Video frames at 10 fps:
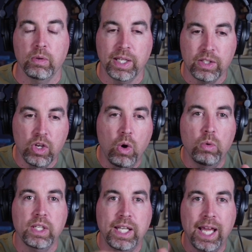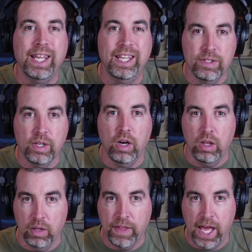Like, don't get into
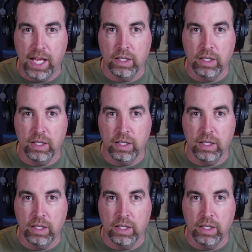all of that.